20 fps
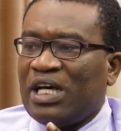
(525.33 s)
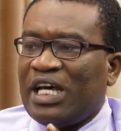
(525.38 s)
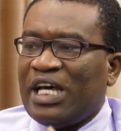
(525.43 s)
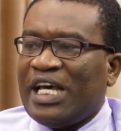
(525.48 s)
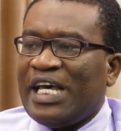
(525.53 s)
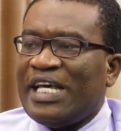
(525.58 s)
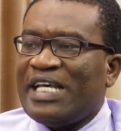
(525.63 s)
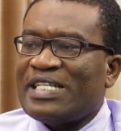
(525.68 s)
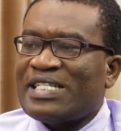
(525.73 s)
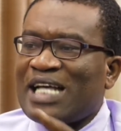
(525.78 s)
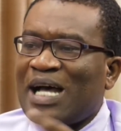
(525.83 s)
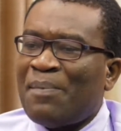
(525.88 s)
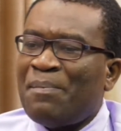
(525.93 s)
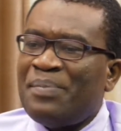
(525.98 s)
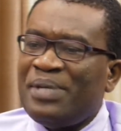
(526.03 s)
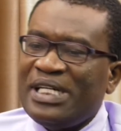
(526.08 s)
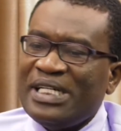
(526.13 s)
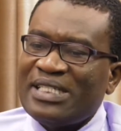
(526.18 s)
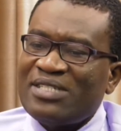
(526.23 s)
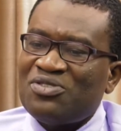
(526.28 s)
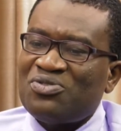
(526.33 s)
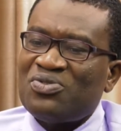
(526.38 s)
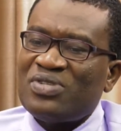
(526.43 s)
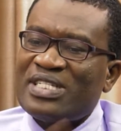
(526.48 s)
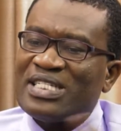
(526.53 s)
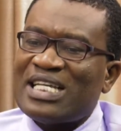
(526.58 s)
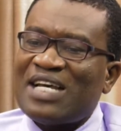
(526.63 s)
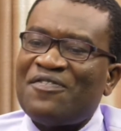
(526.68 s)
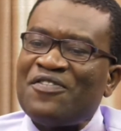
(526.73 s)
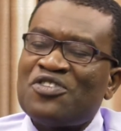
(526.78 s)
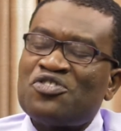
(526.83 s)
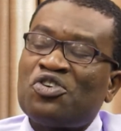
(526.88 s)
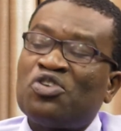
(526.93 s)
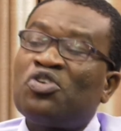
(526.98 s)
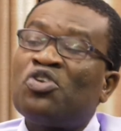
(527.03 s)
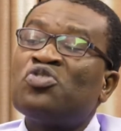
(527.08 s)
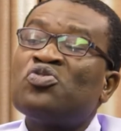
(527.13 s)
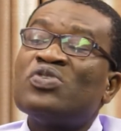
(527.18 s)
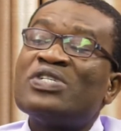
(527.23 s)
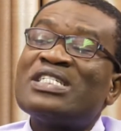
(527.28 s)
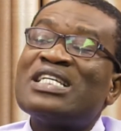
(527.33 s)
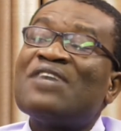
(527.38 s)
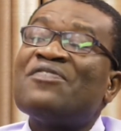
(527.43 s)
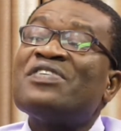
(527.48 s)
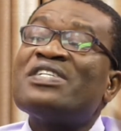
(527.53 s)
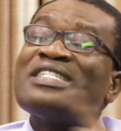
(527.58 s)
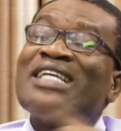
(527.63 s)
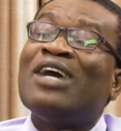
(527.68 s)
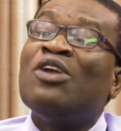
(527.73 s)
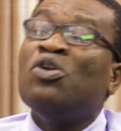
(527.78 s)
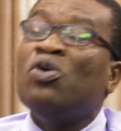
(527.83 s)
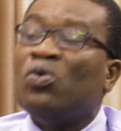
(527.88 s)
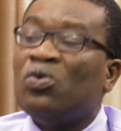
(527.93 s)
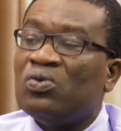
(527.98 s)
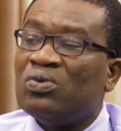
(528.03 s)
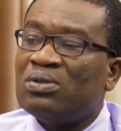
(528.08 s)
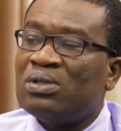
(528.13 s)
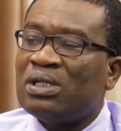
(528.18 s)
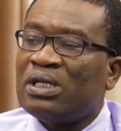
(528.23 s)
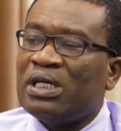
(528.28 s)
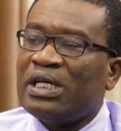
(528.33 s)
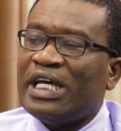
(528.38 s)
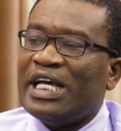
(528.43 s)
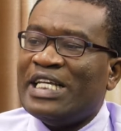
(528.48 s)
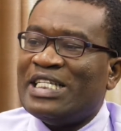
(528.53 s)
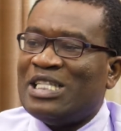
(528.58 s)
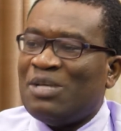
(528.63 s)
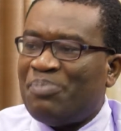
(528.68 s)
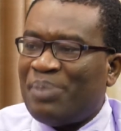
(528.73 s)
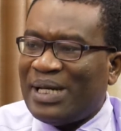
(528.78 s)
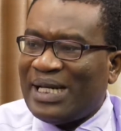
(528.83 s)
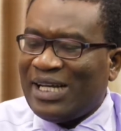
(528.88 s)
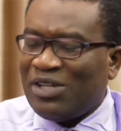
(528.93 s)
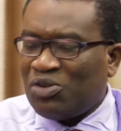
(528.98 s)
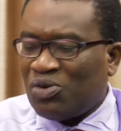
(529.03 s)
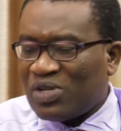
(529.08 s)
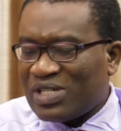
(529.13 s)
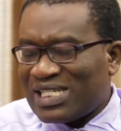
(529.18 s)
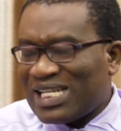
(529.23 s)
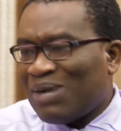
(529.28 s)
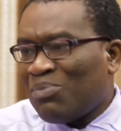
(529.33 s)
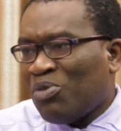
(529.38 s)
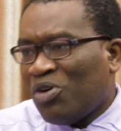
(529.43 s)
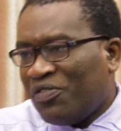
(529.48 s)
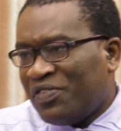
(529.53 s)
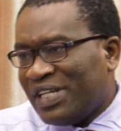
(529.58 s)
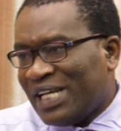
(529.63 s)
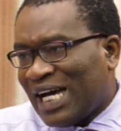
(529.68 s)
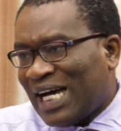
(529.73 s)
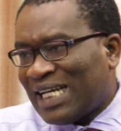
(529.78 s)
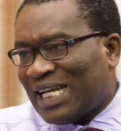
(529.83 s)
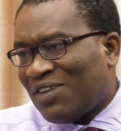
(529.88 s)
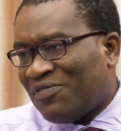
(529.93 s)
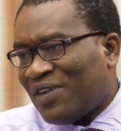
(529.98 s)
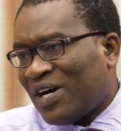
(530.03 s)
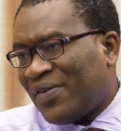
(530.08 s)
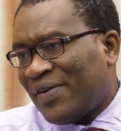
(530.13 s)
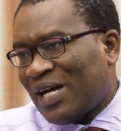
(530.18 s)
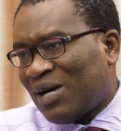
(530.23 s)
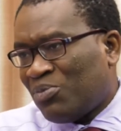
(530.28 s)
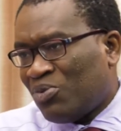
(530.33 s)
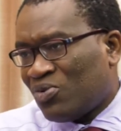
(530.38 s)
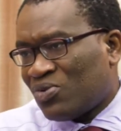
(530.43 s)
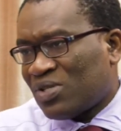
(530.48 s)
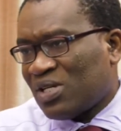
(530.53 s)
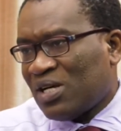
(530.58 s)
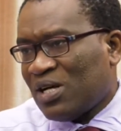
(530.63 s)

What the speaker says: His ability to service or not to service the loan is dependent on some of the other variables.